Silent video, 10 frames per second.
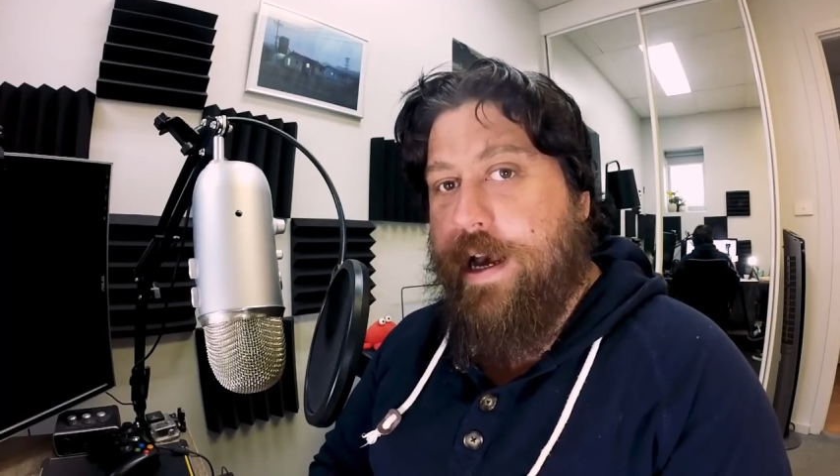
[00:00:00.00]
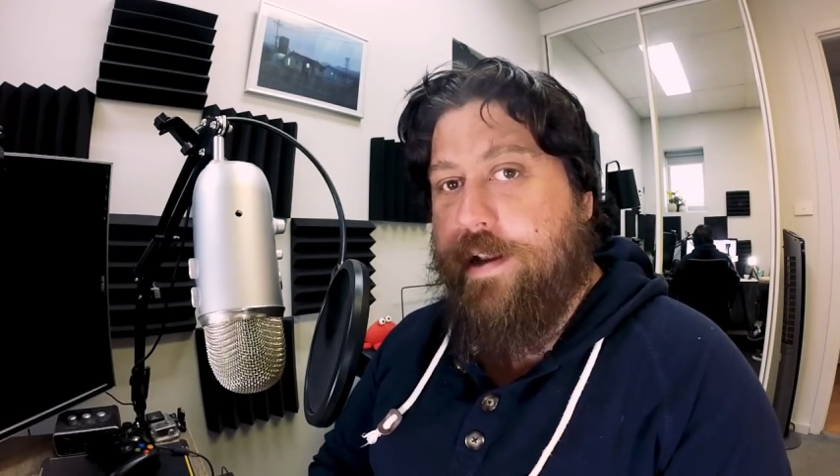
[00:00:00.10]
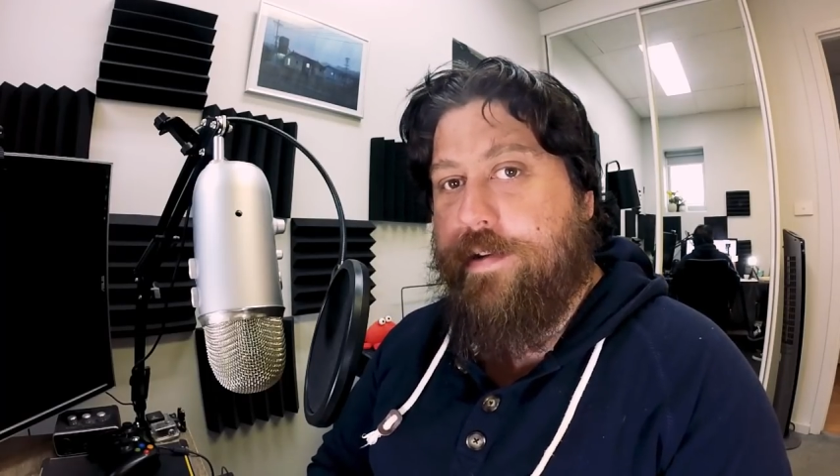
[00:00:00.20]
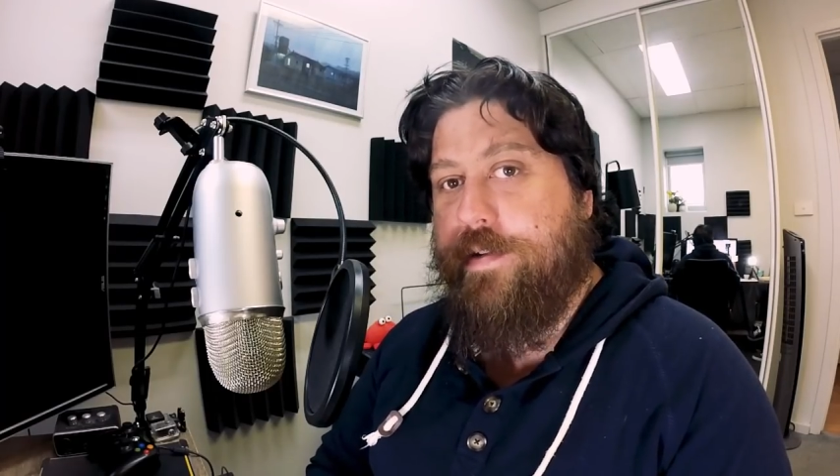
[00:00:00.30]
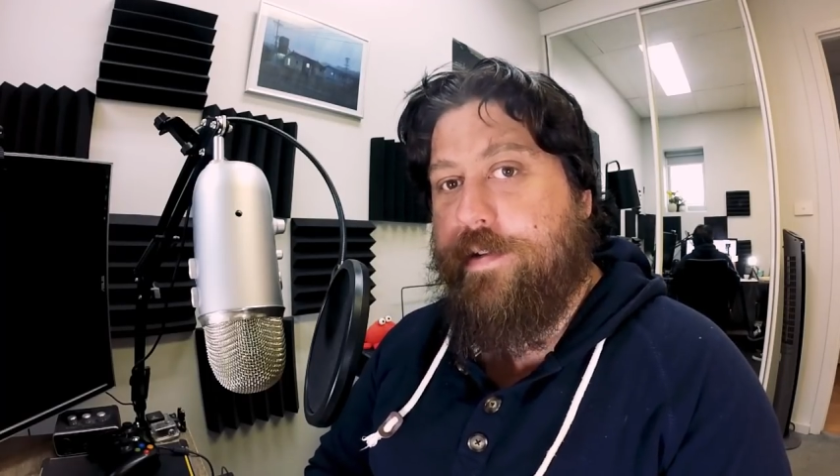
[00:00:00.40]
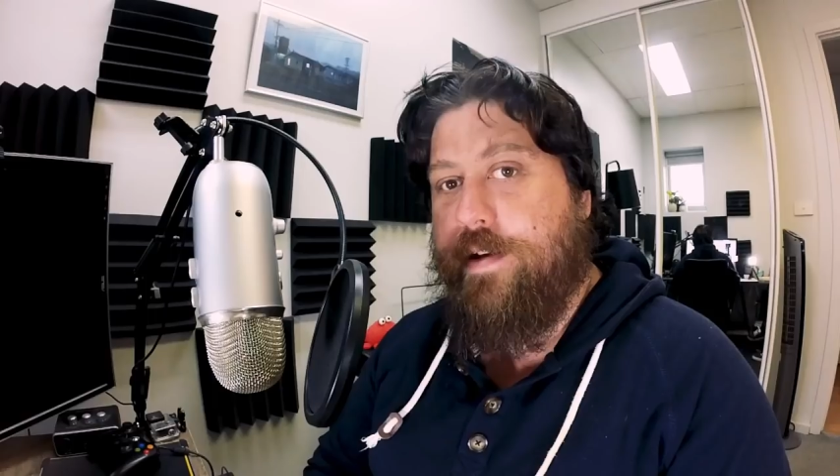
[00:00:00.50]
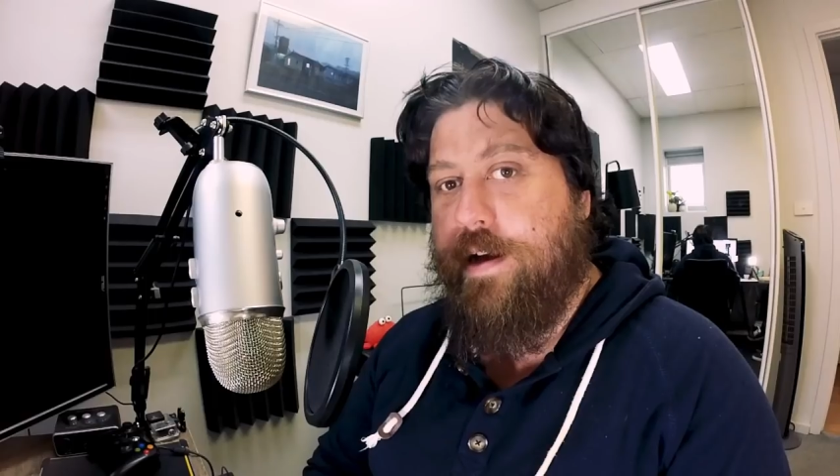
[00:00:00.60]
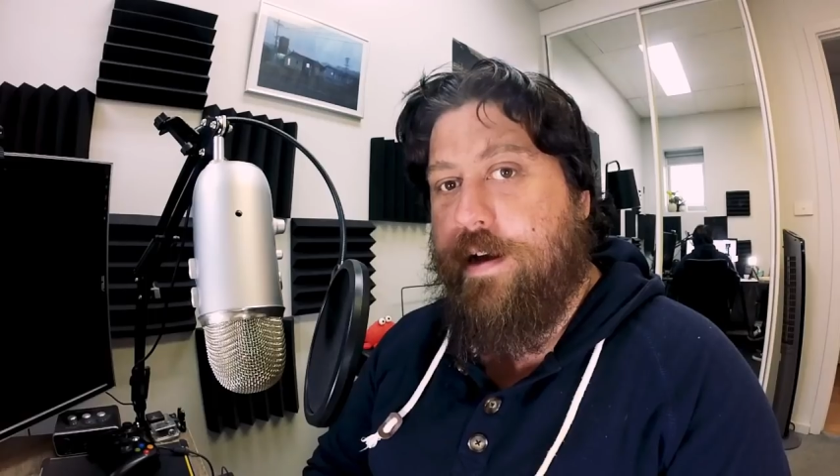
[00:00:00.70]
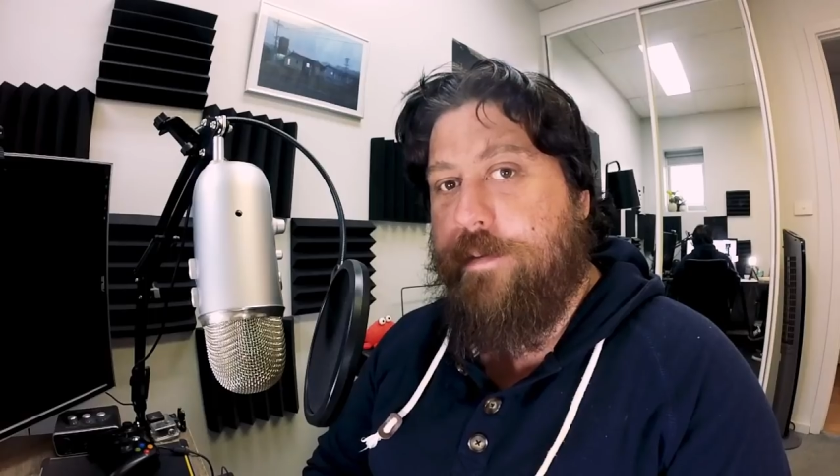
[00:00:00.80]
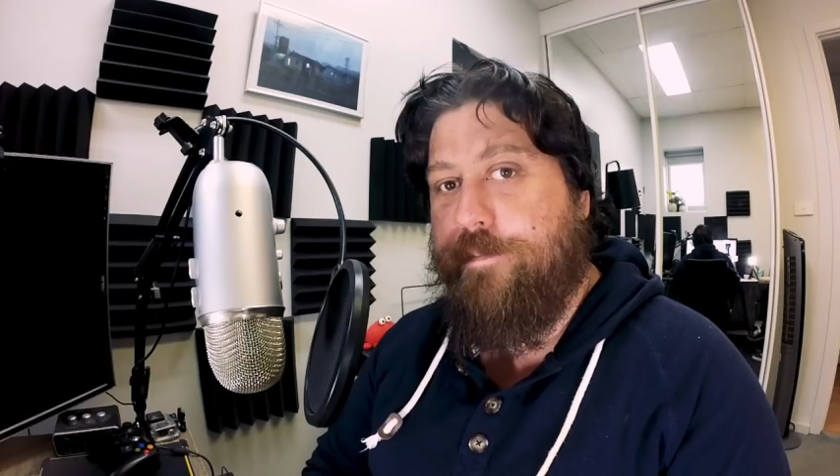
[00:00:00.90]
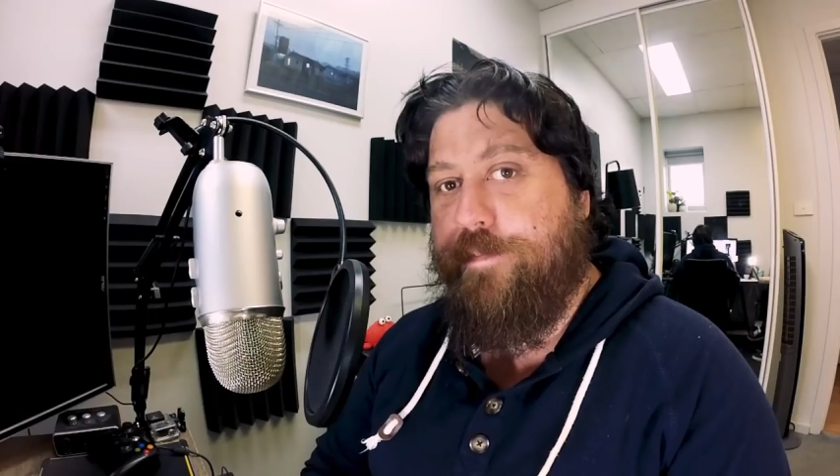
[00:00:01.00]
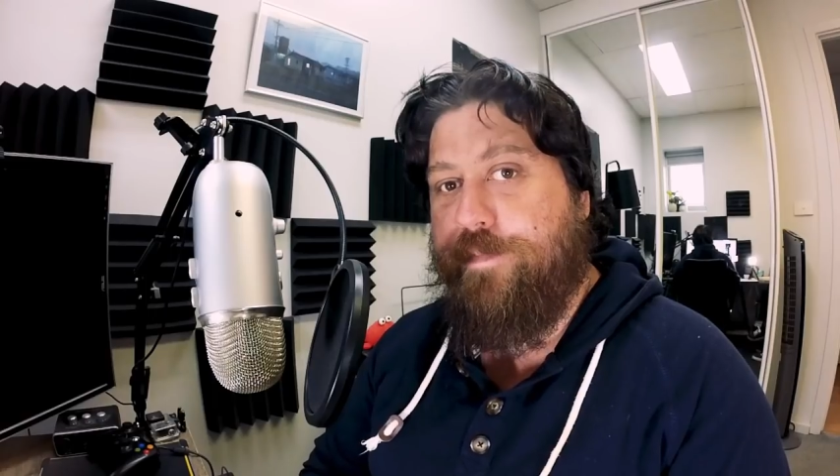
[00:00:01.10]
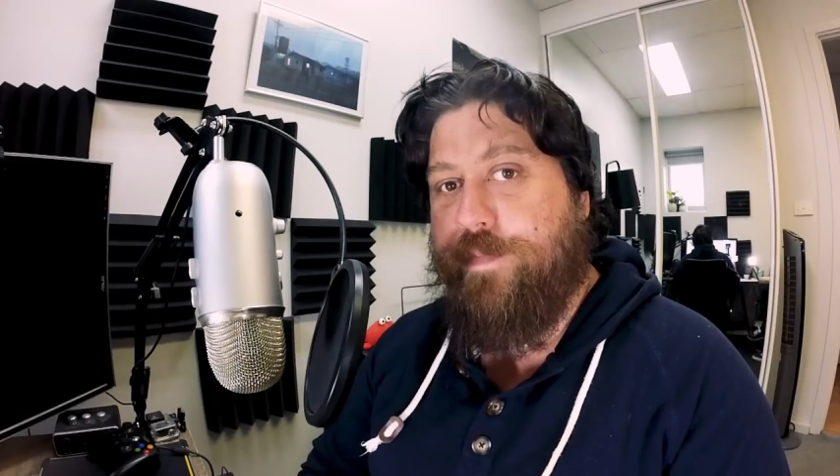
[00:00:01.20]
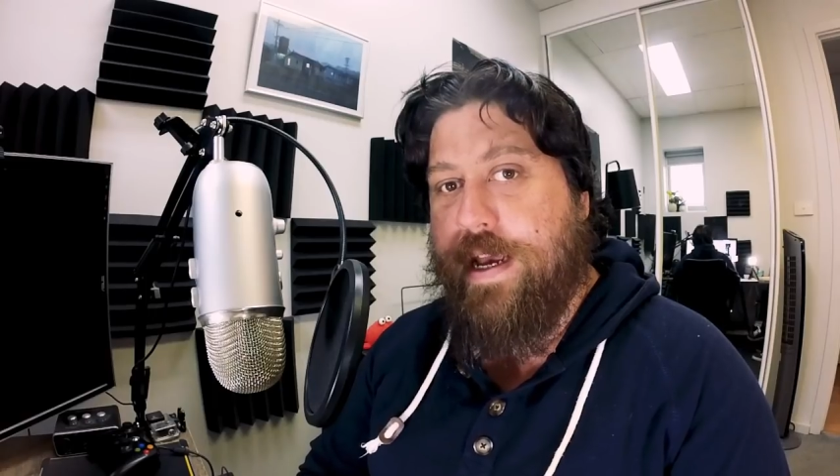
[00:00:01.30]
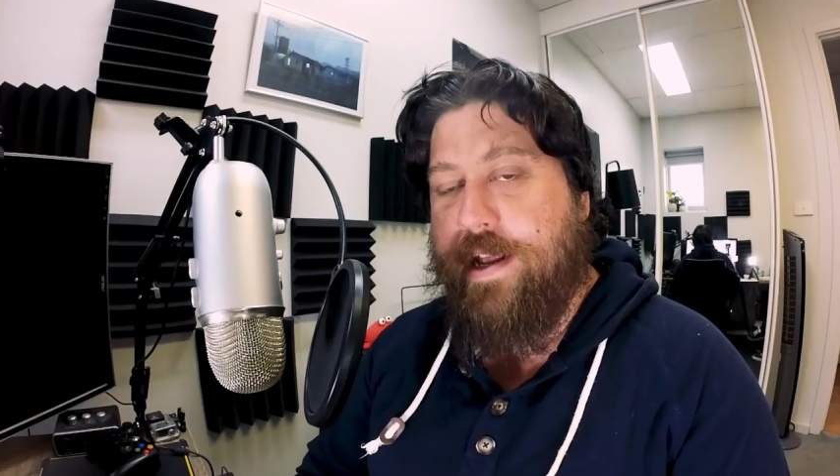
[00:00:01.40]
at
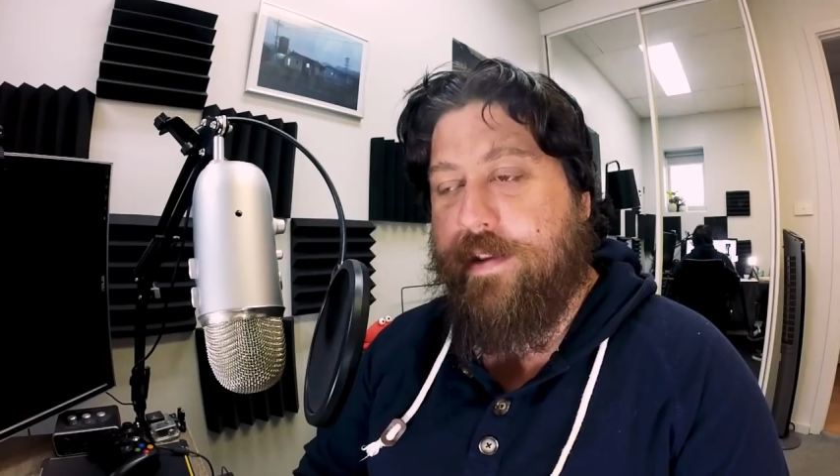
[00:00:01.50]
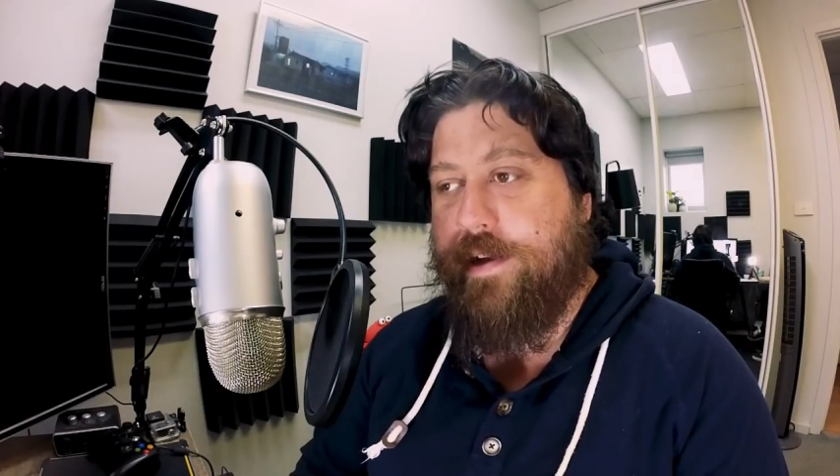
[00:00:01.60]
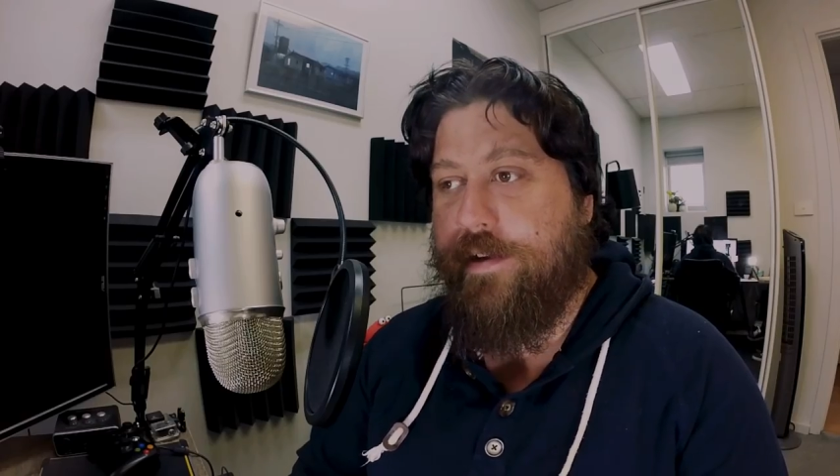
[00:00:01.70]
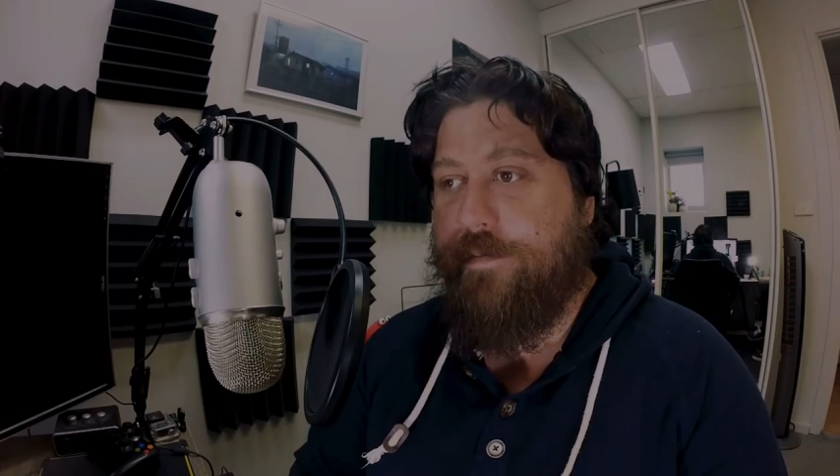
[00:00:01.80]
handling